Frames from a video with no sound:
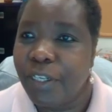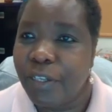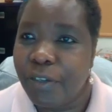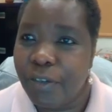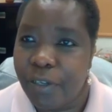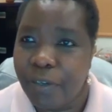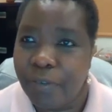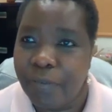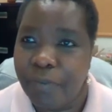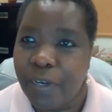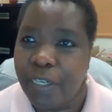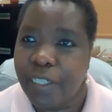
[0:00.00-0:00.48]

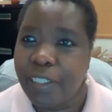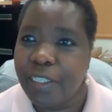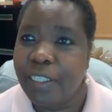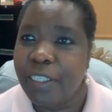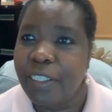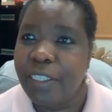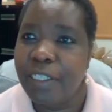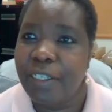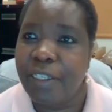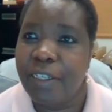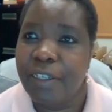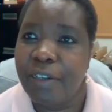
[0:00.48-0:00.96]

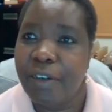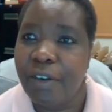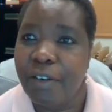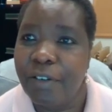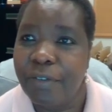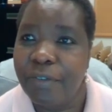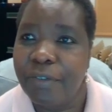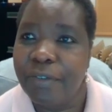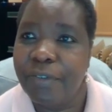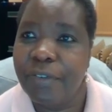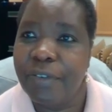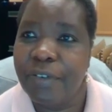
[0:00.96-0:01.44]
University
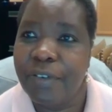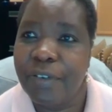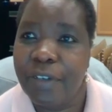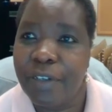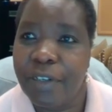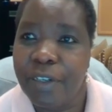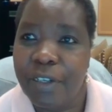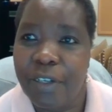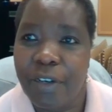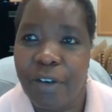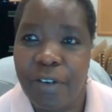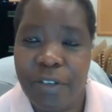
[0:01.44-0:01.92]
of
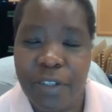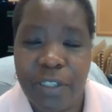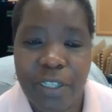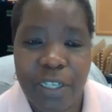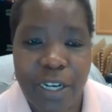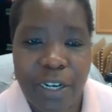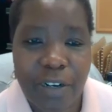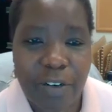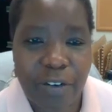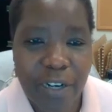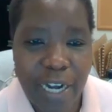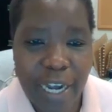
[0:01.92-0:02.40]
North
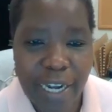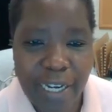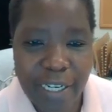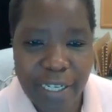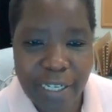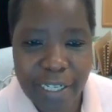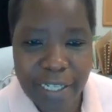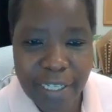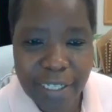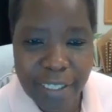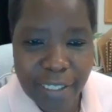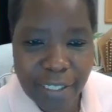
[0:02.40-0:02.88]

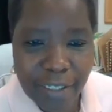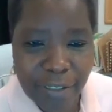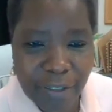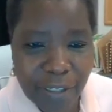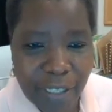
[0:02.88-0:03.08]
Carolina